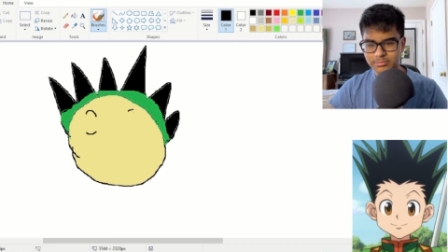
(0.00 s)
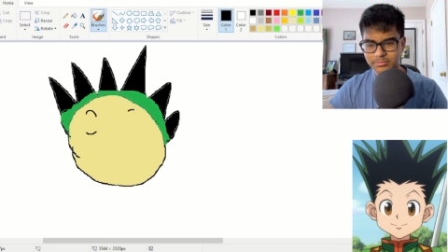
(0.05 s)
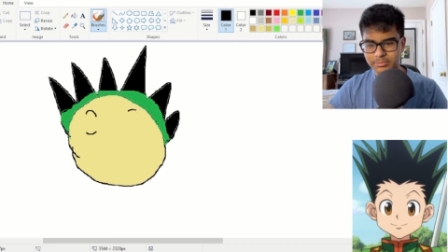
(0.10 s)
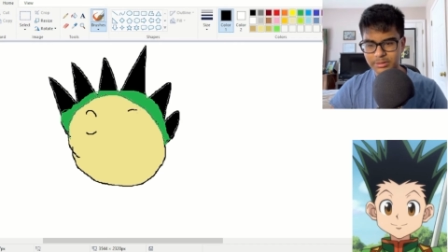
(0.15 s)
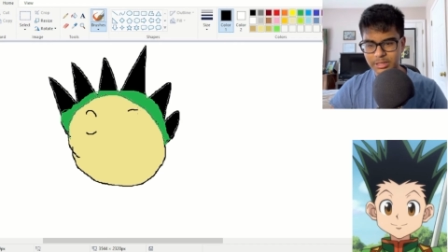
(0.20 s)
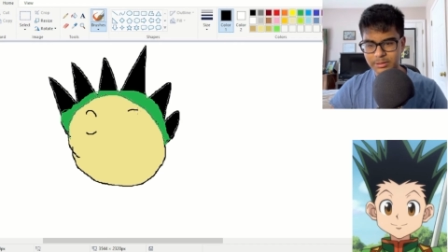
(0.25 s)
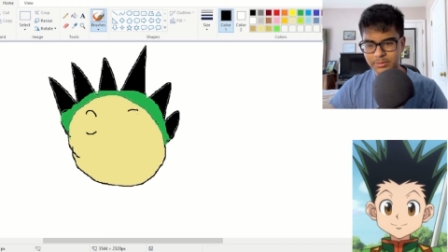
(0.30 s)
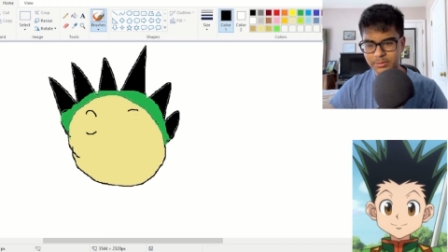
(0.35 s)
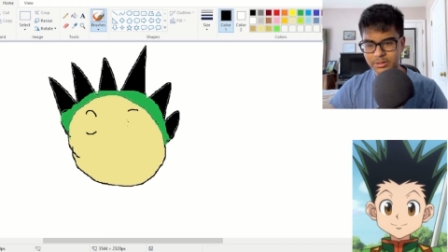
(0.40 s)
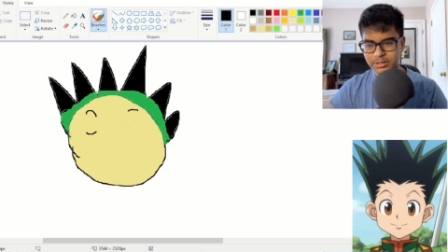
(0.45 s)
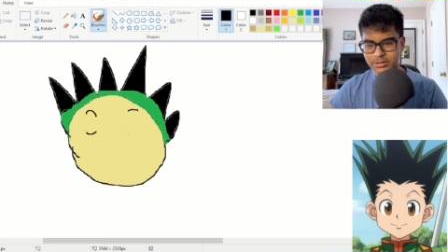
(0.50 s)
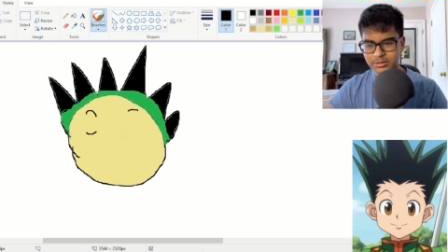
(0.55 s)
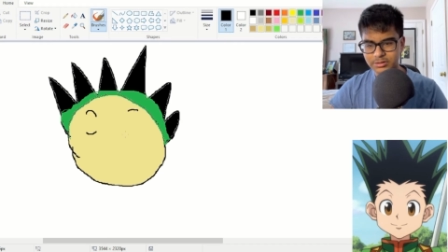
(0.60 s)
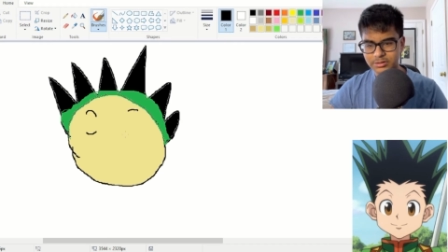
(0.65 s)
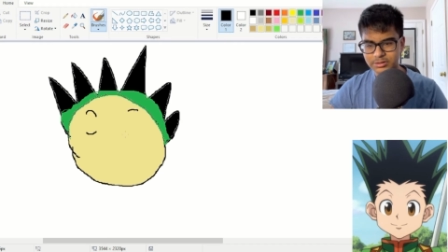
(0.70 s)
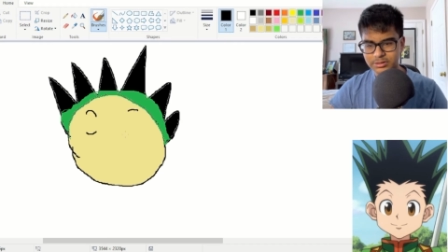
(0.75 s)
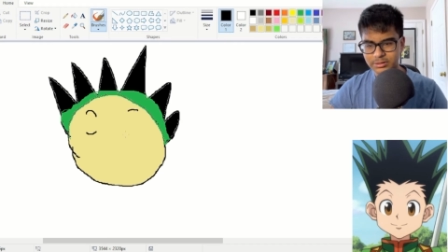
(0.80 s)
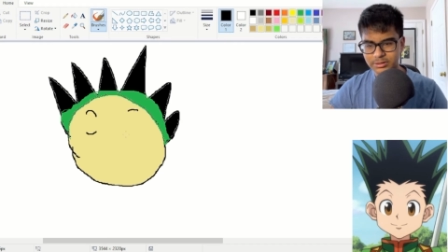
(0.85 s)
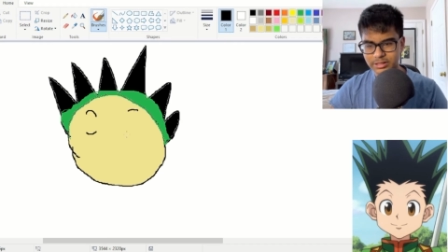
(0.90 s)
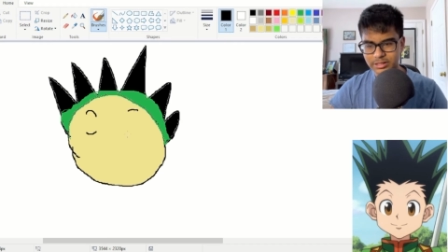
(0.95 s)
maybe we can
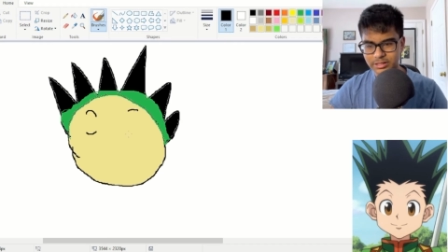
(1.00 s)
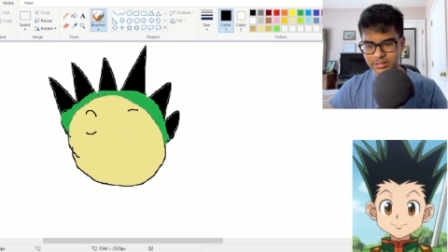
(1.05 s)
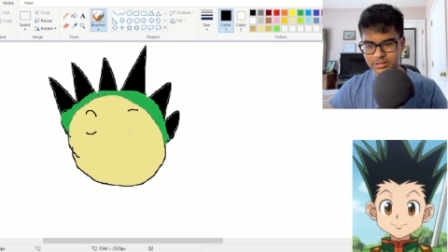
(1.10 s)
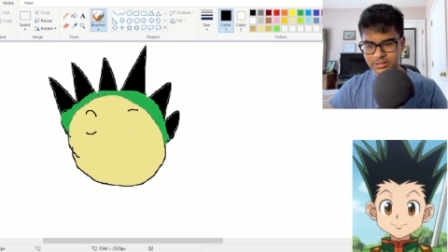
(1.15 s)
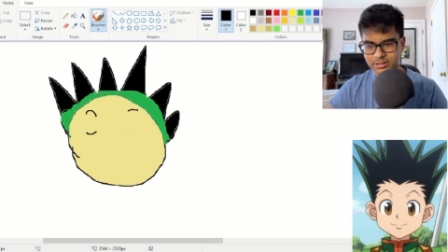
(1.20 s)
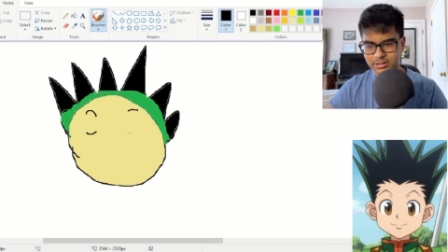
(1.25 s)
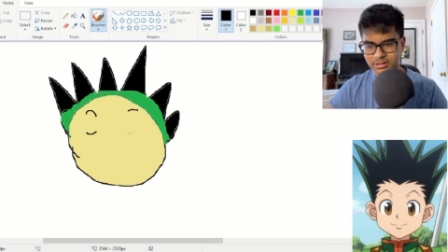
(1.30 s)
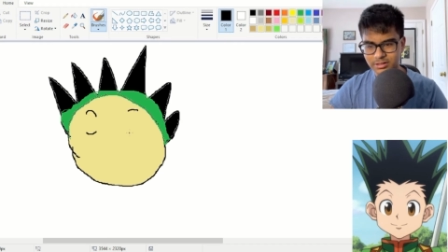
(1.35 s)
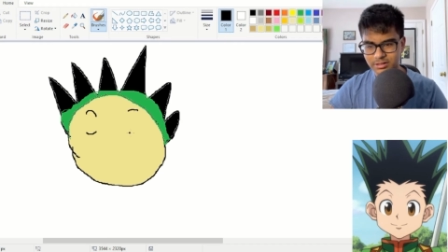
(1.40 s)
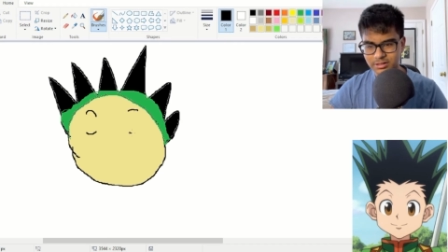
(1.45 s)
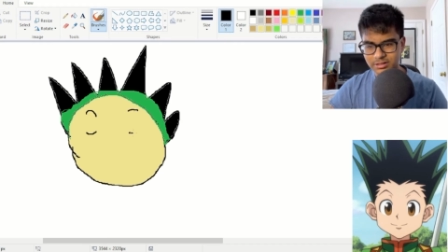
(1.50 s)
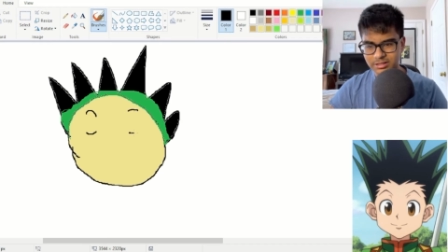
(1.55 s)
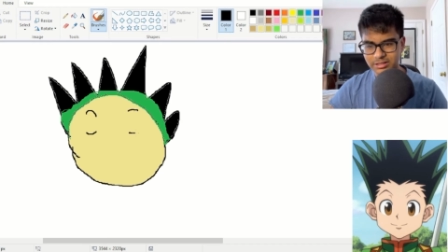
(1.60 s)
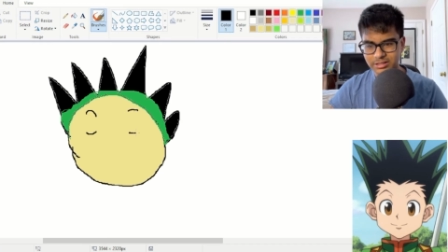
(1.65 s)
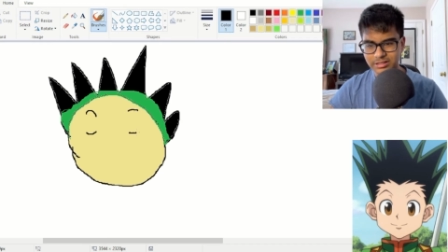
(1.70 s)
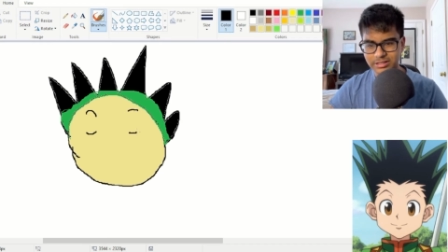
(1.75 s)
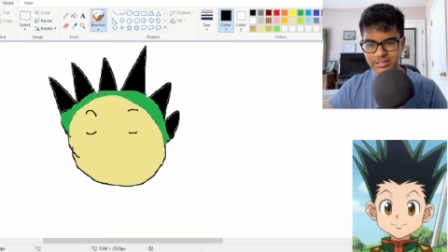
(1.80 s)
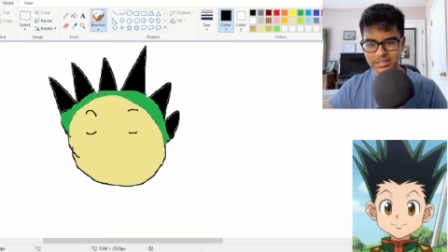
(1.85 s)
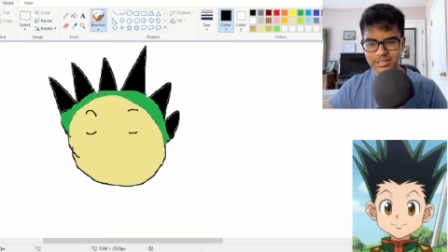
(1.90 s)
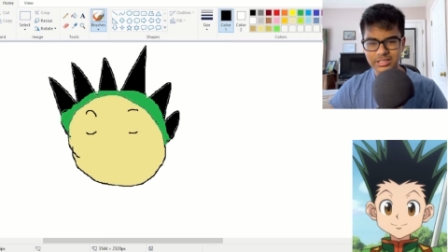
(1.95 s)
do something like
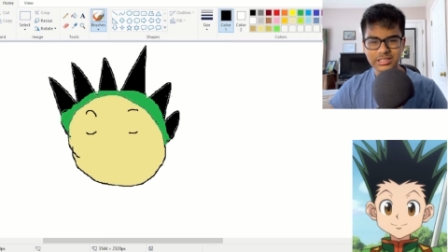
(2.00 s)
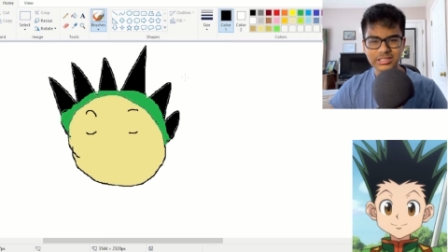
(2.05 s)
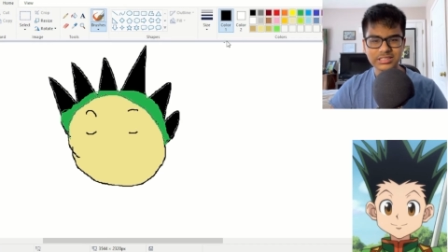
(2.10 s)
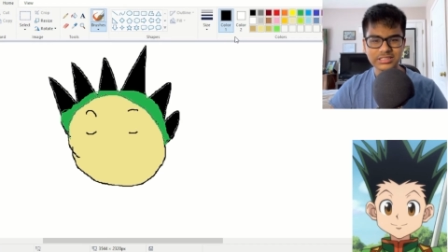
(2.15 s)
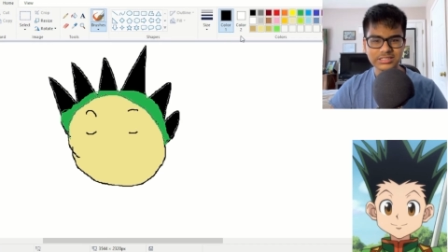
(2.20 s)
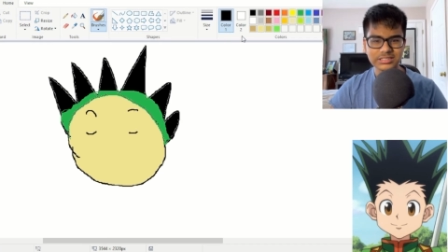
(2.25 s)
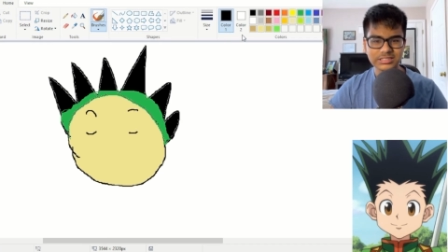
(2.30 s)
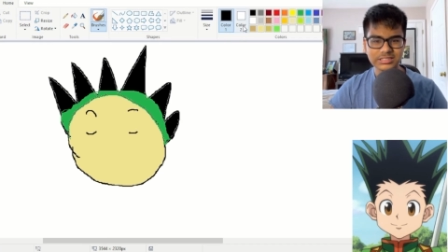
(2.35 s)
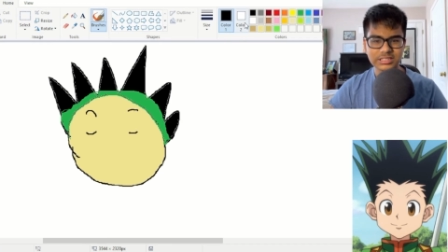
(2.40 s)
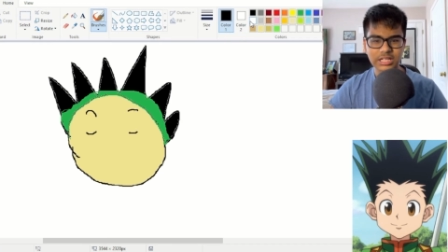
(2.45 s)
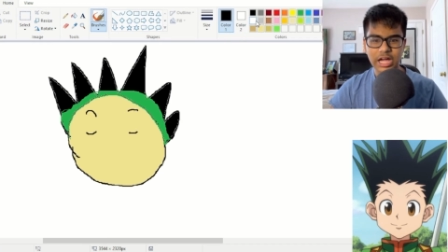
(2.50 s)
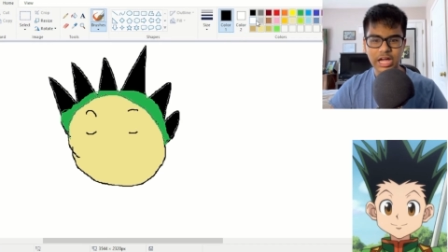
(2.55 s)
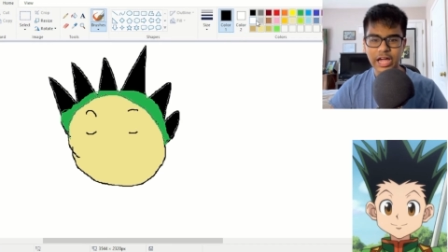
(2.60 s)
this?